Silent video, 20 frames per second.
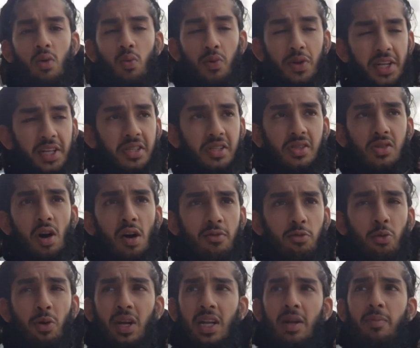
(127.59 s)
We need to start off
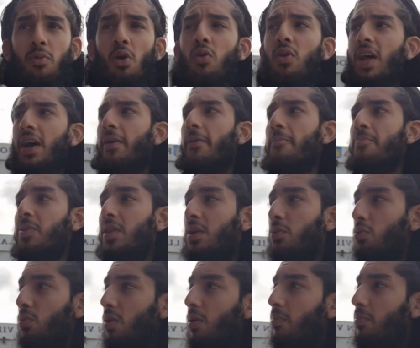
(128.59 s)
quickly, bro." Like
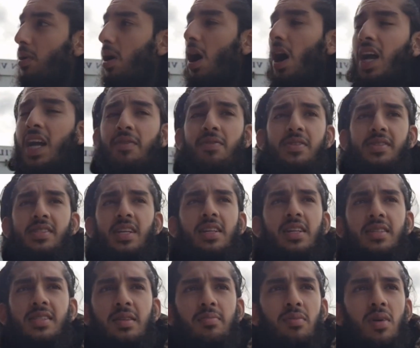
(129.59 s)
I even said
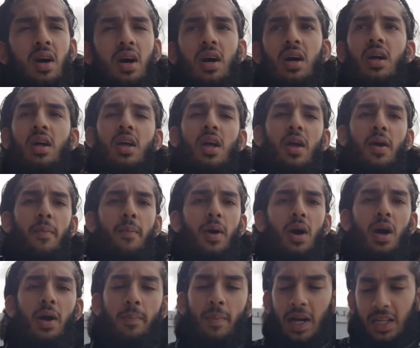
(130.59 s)
this in my,
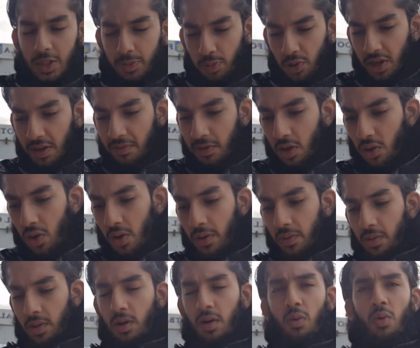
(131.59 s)
my match preview
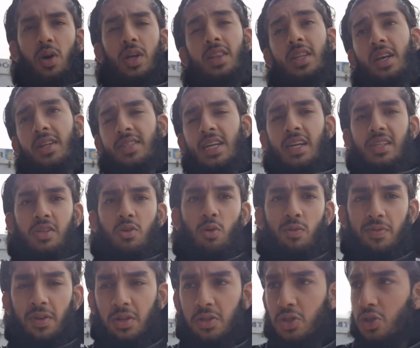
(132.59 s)
uh, in the tactical
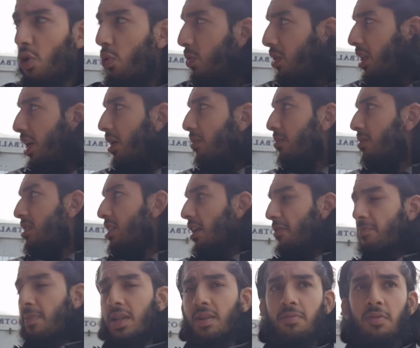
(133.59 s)
villain show with um,
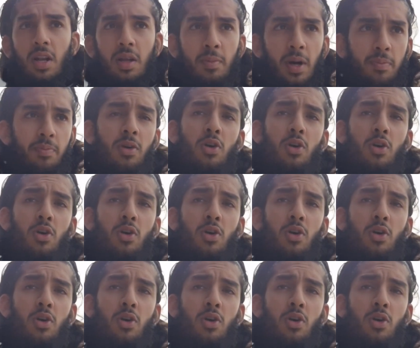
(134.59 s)
Man the Villain Man.